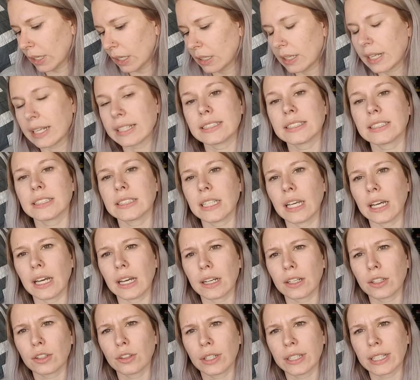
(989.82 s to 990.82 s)
it's
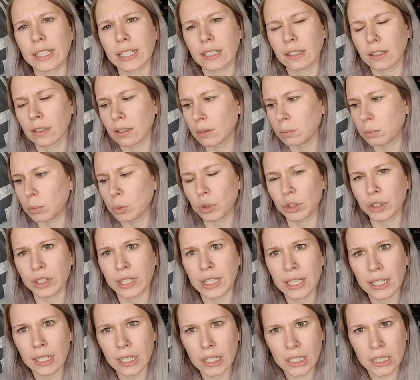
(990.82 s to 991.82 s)
Krennic
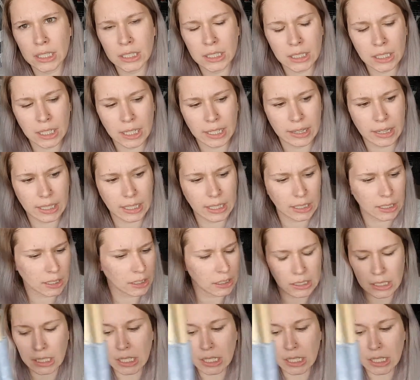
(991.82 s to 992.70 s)
Mori, I think.